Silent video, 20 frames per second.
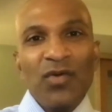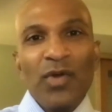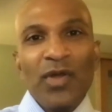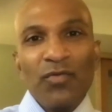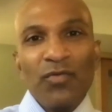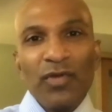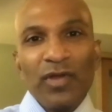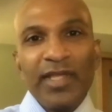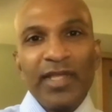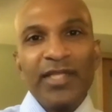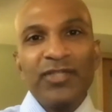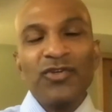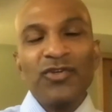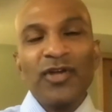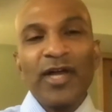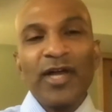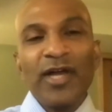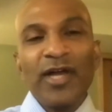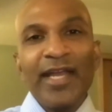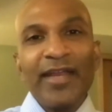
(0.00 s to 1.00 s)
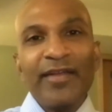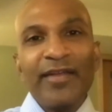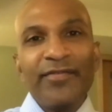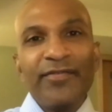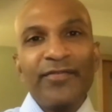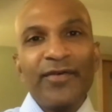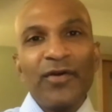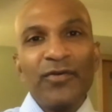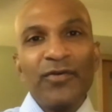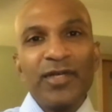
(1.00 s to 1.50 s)
We really try to
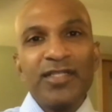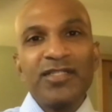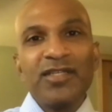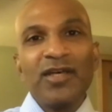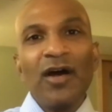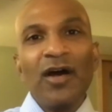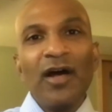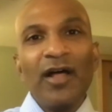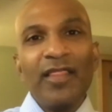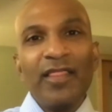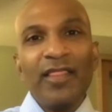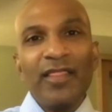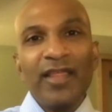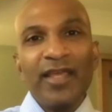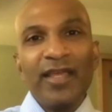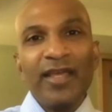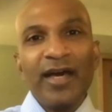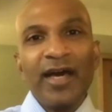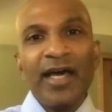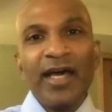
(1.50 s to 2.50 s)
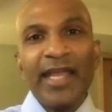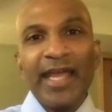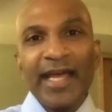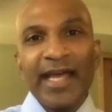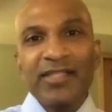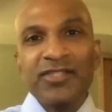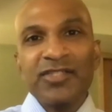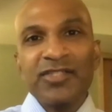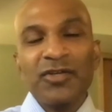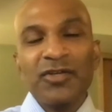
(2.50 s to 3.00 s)
focus on the
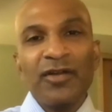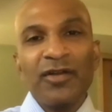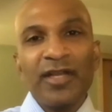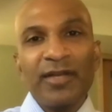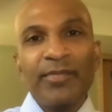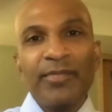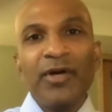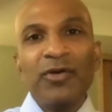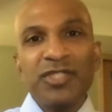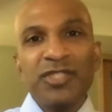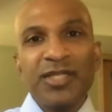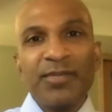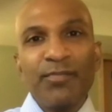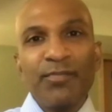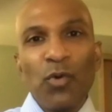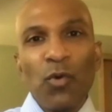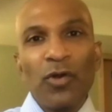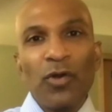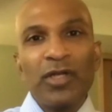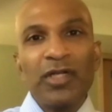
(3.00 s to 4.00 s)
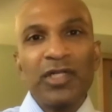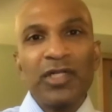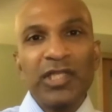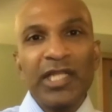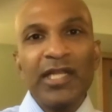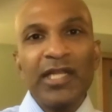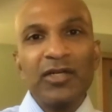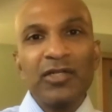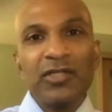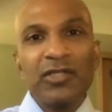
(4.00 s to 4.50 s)
unanswered and most important
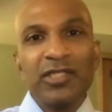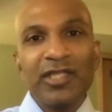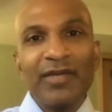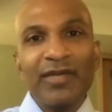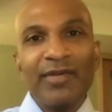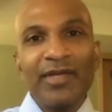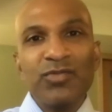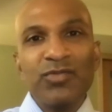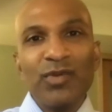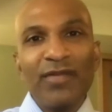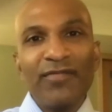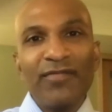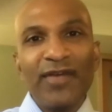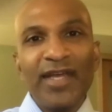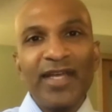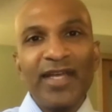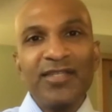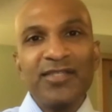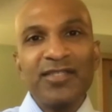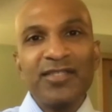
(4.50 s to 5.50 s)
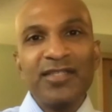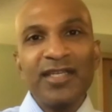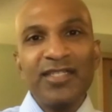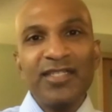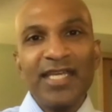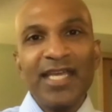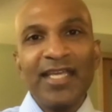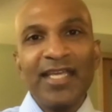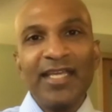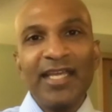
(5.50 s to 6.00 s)
clinical dilemmas we face in
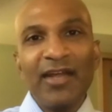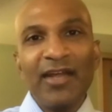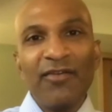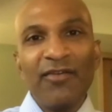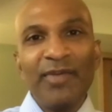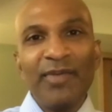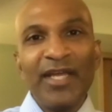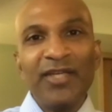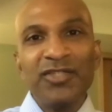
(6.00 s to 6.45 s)
taking care of